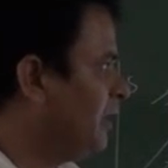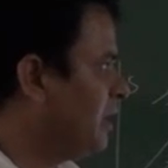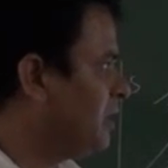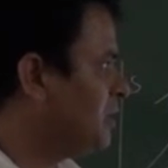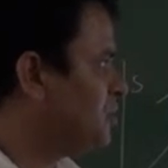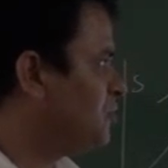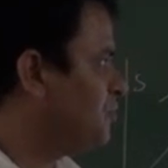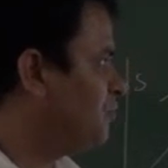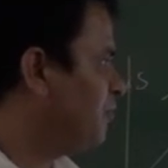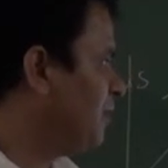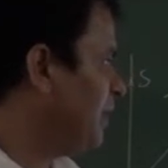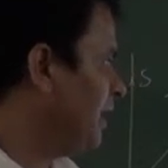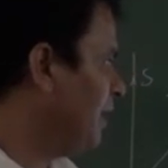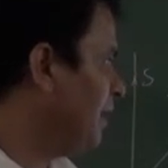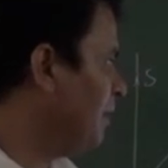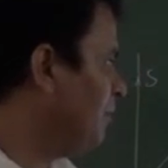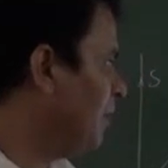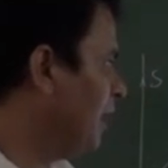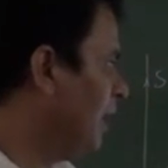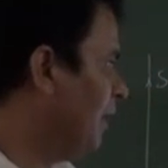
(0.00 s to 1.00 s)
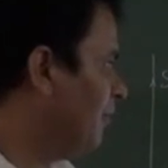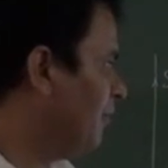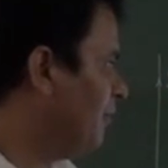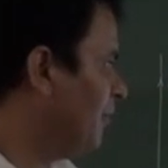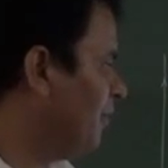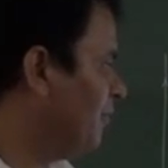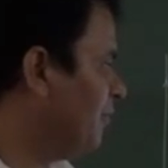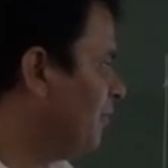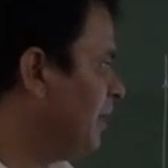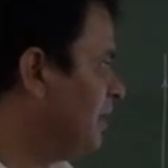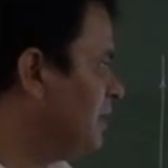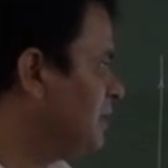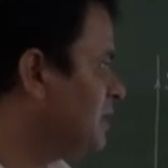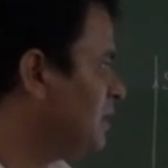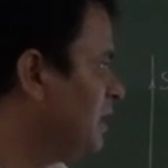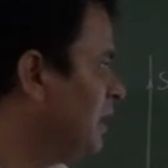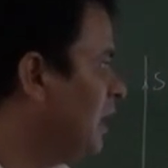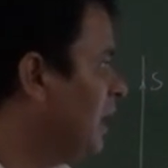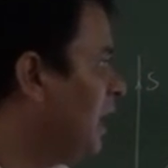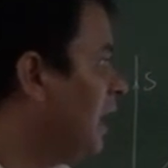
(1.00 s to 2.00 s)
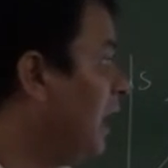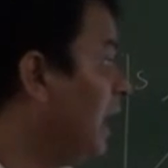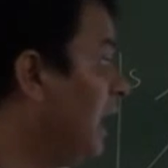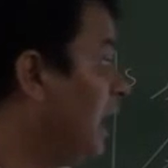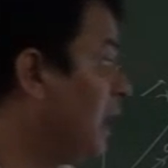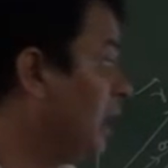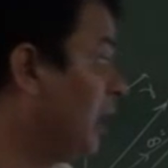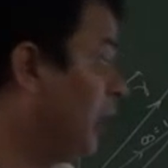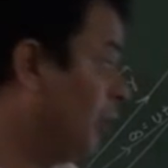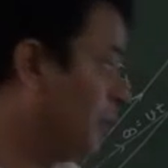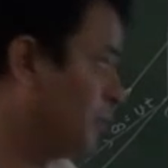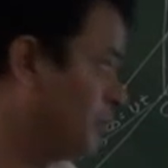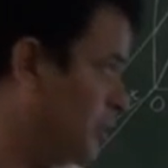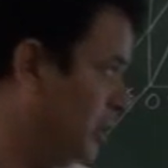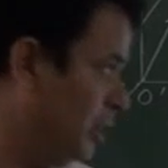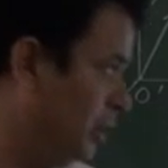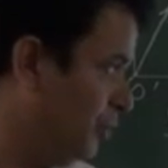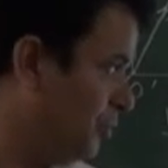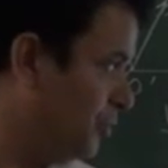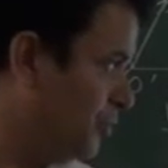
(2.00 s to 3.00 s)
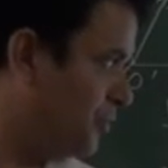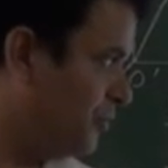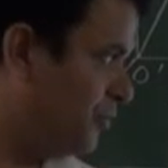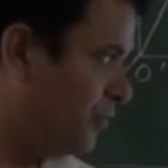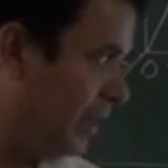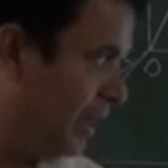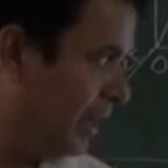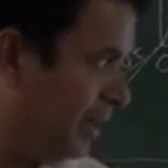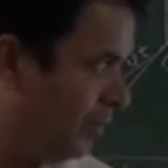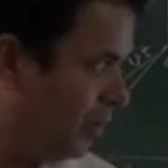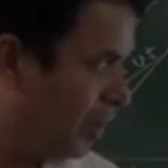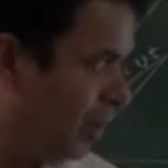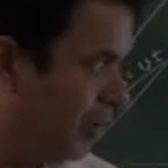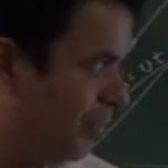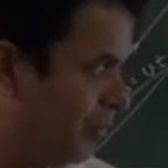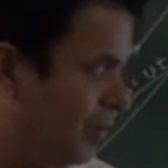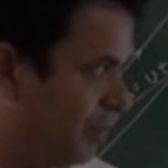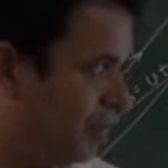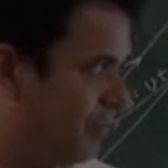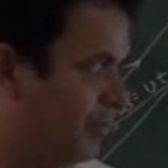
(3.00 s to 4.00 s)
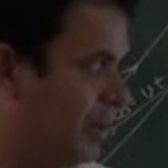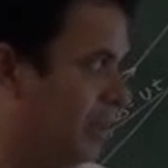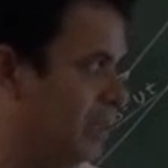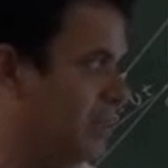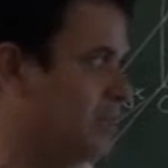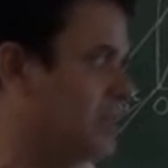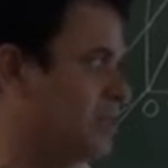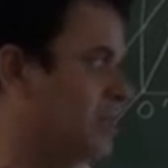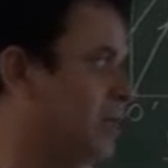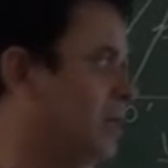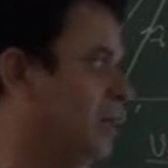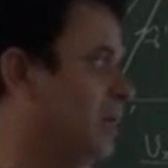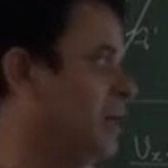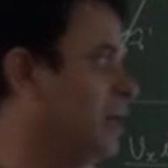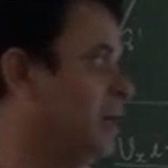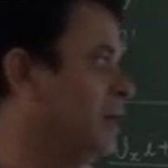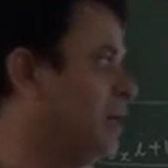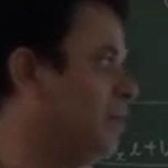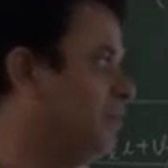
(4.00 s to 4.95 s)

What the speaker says: fixed frame of reference or absolute frame of reference